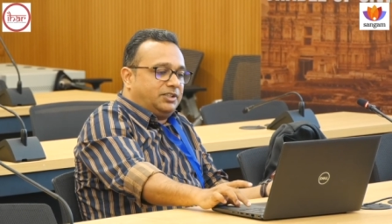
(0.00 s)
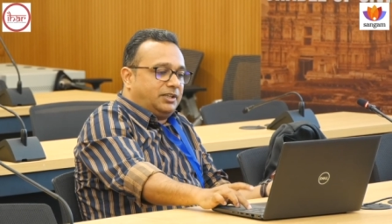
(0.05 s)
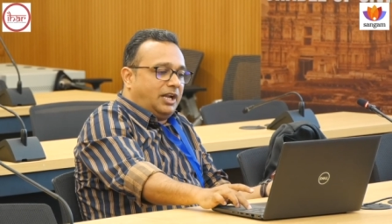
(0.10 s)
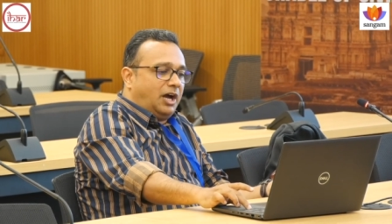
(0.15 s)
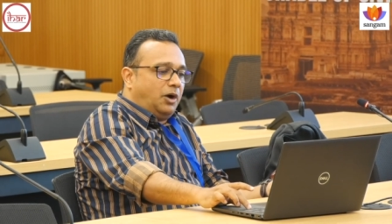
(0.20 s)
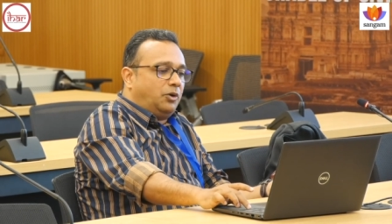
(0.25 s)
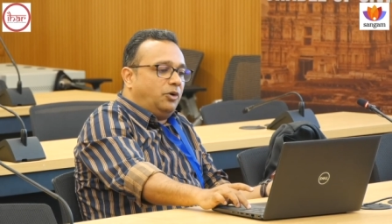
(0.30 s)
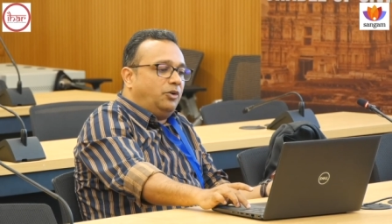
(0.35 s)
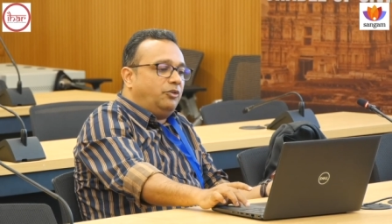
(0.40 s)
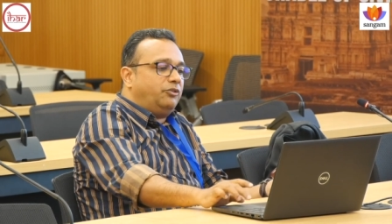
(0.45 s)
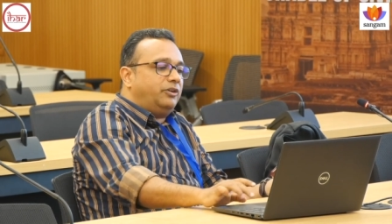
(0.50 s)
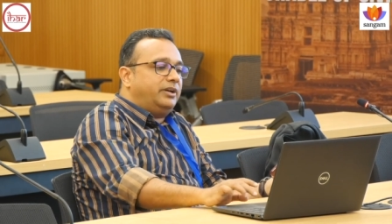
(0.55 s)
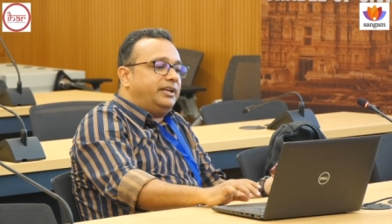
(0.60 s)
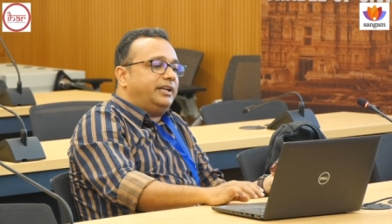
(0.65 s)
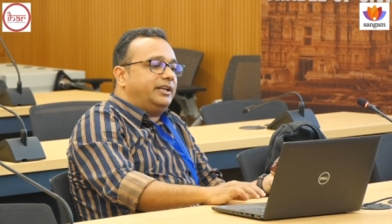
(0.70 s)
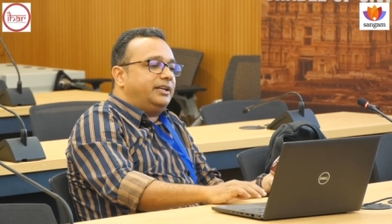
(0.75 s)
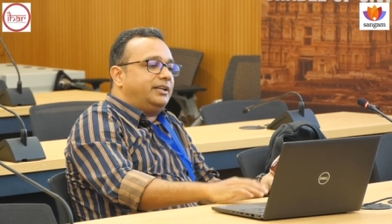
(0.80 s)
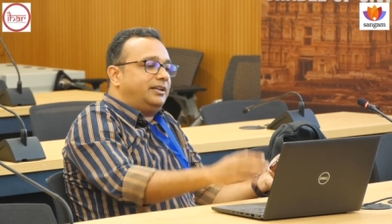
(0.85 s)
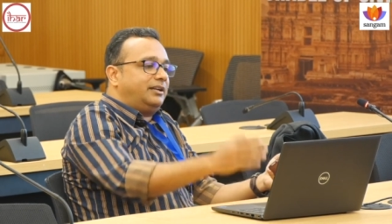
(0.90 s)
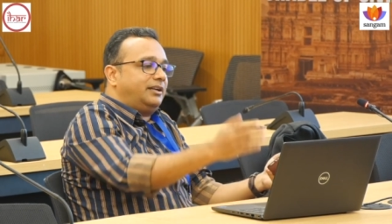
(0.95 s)
Now,
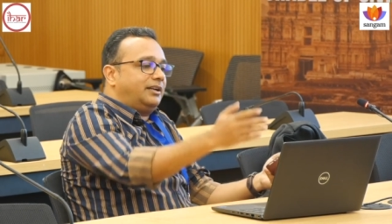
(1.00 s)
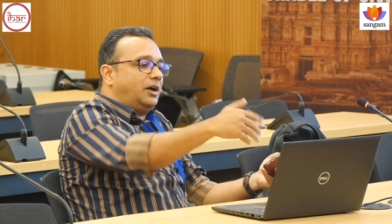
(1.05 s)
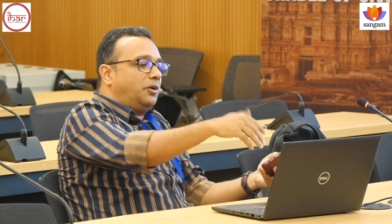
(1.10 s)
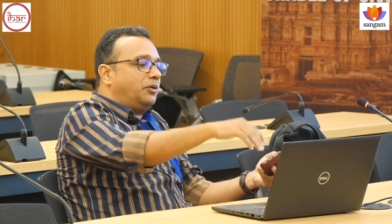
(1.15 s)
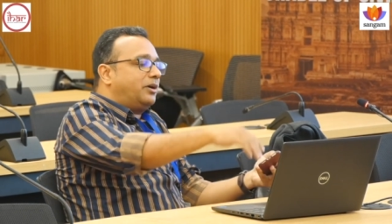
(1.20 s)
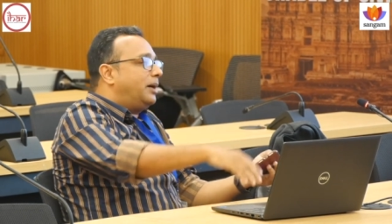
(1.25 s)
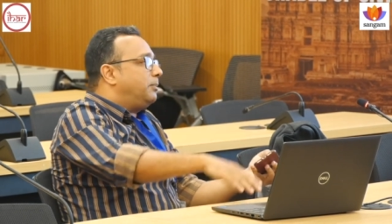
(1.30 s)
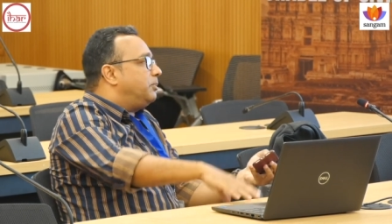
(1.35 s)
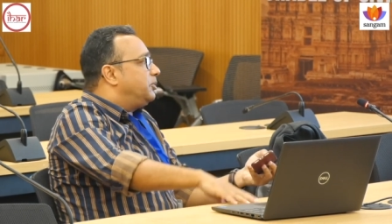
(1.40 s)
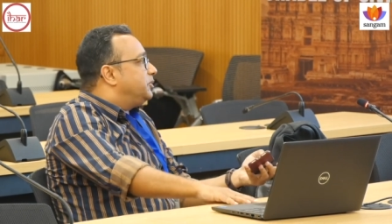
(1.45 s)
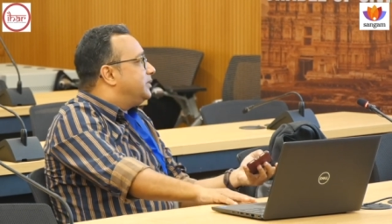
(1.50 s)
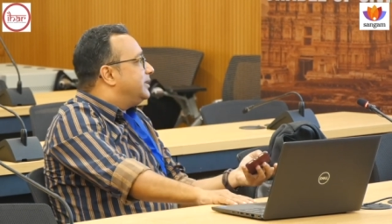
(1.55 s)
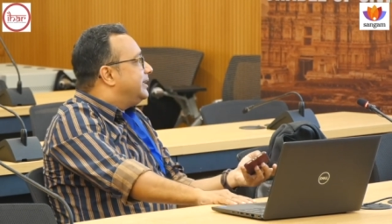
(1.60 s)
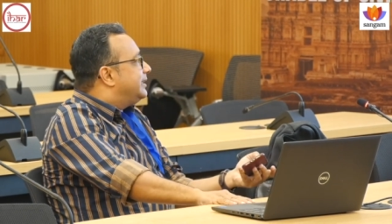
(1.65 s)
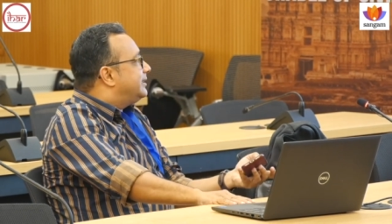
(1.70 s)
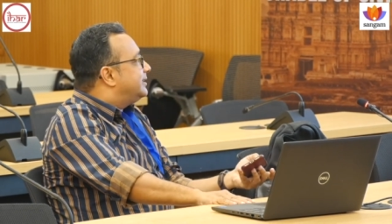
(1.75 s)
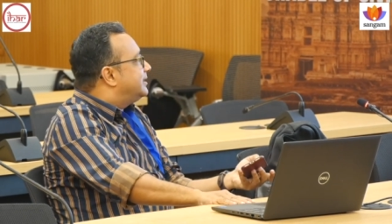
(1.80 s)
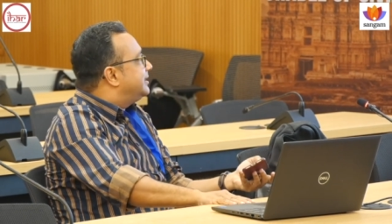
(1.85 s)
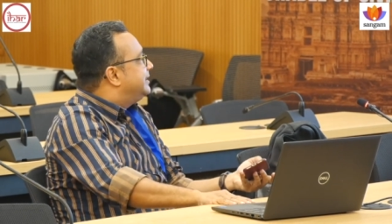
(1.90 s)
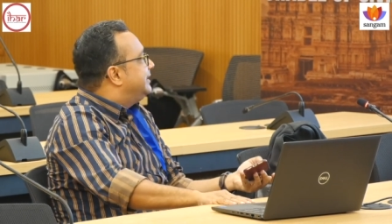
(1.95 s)
now come to,
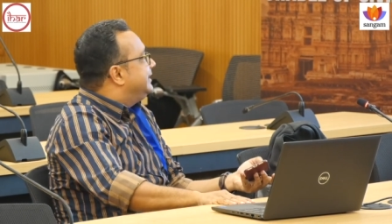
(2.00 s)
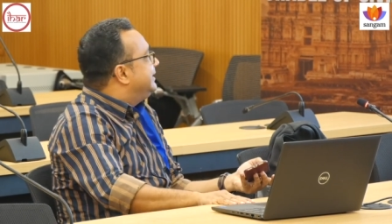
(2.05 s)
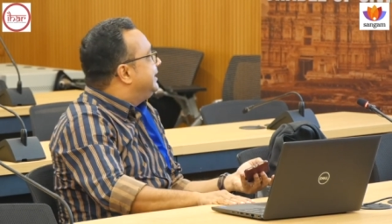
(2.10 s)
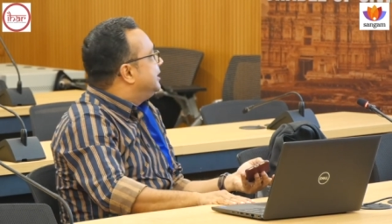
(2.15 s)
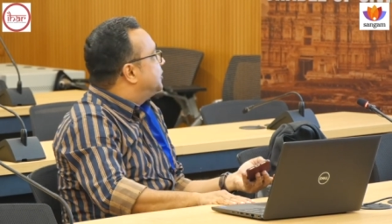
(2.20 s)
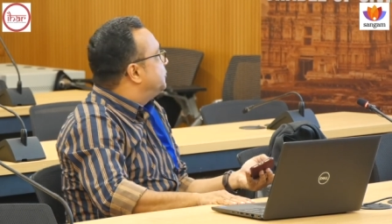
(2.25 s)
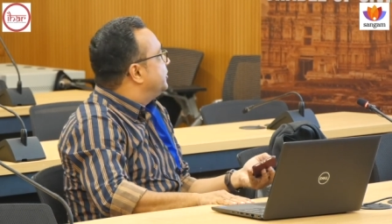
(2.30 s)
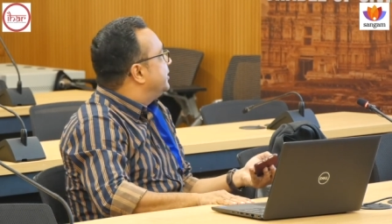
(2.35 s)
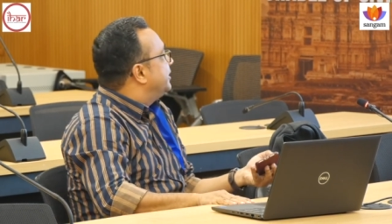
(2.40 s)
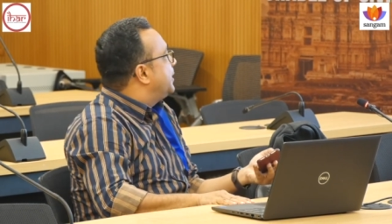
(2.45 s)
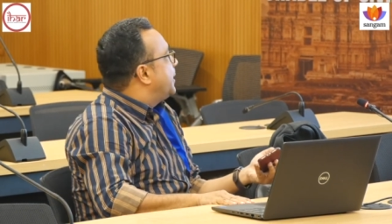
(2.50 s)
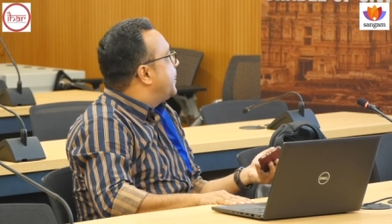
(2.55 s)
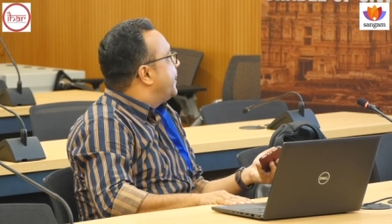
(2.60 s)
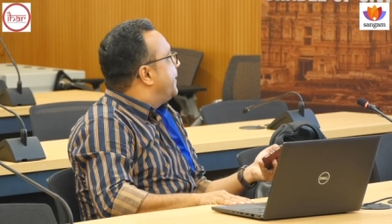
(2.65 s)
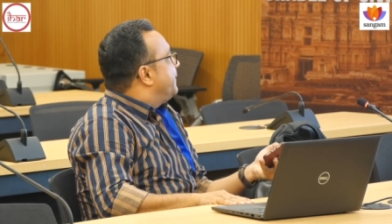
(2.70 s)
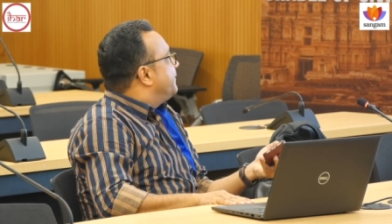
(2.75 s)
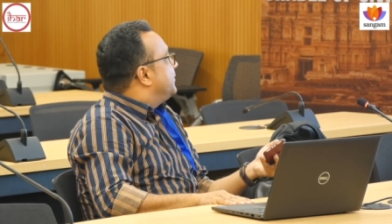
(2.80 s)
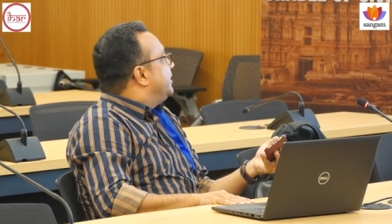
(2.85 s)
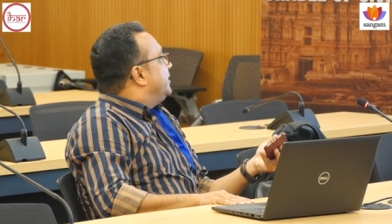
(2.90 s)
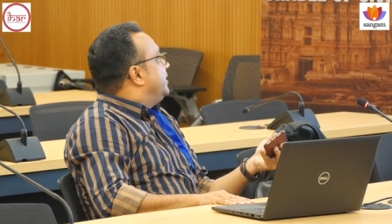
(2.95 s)
let's see this one,
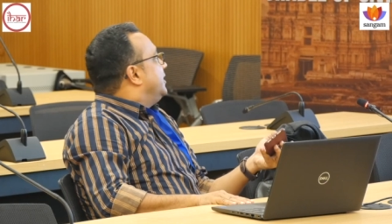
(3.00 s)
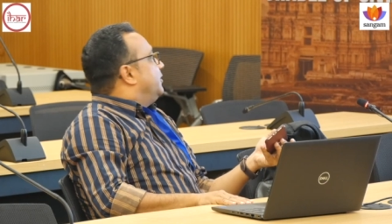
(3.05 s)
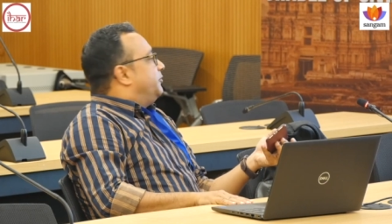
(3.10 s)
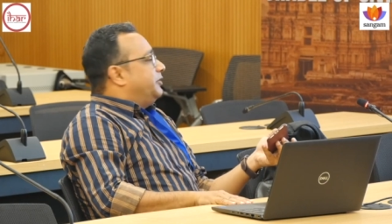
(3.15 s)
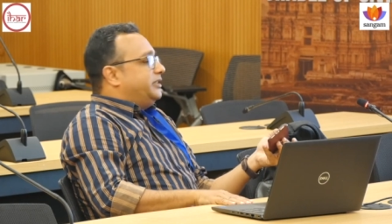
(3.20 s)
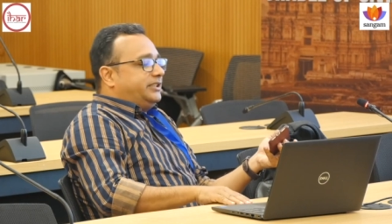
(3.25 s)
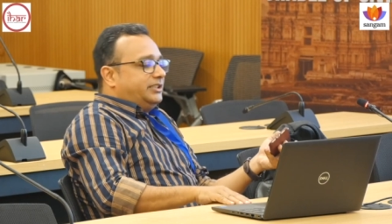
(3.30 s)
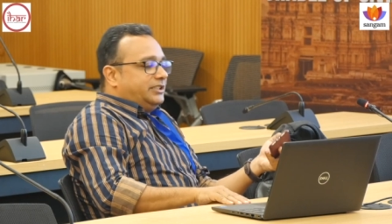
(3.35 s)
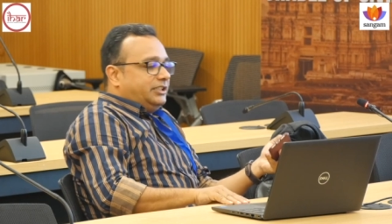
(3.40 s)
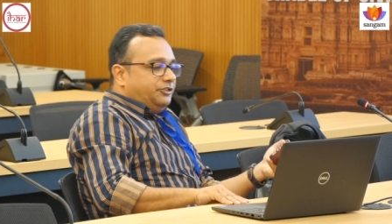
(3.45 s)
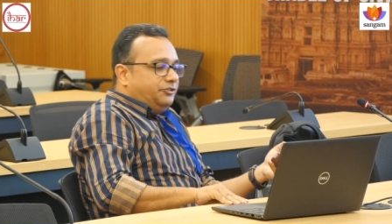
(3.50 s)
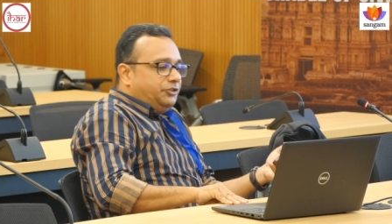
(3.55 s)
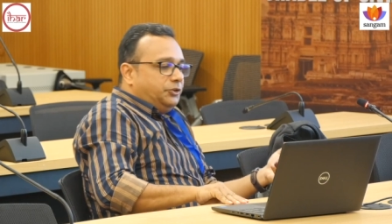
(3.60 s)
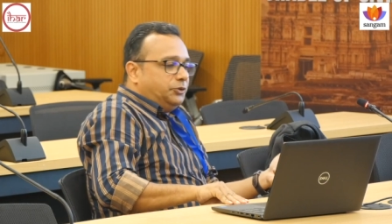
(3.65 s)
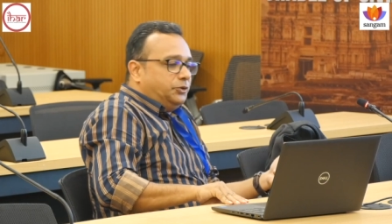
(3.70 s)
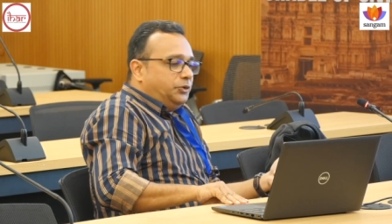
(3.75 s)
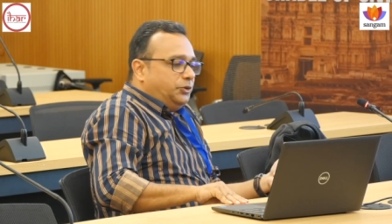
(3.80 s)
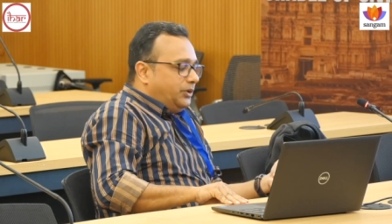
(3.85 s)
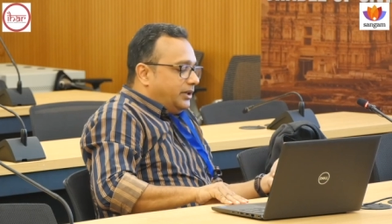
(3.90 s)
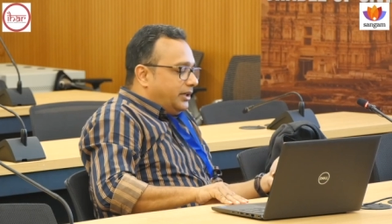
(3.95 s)
which is if
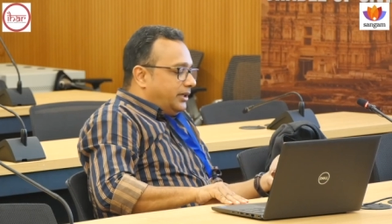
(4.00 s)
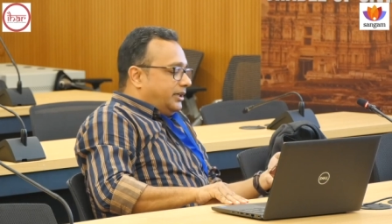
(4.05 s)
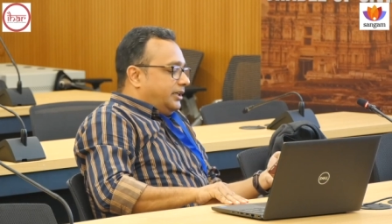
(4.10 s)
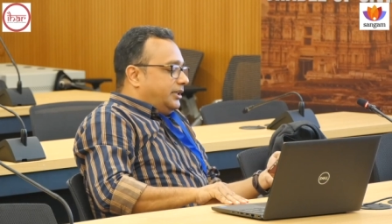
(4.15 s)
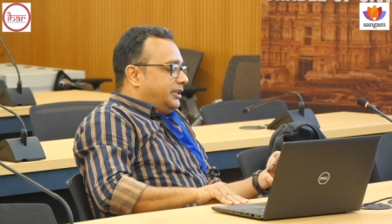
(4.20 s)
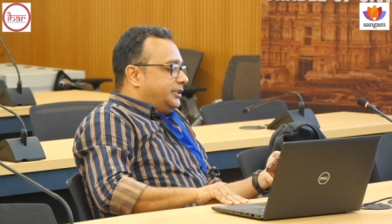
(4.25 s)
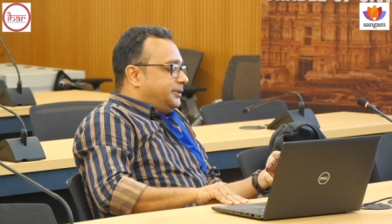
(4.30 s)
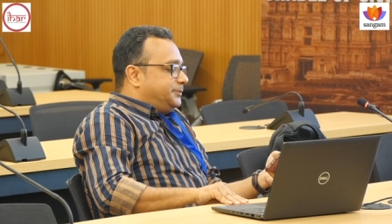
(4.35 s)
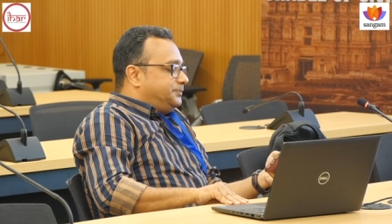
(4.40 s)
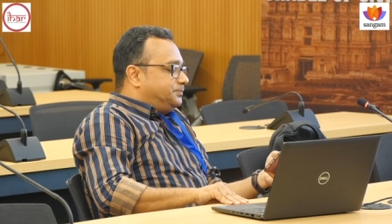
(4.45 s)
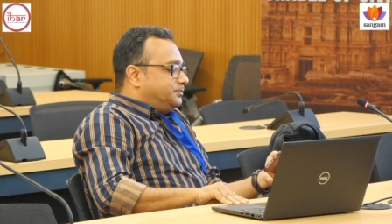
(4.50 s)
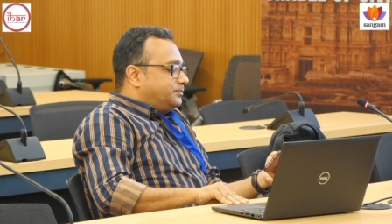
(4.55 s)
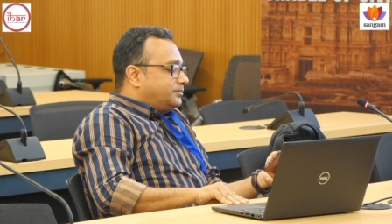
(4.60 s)
you, uh,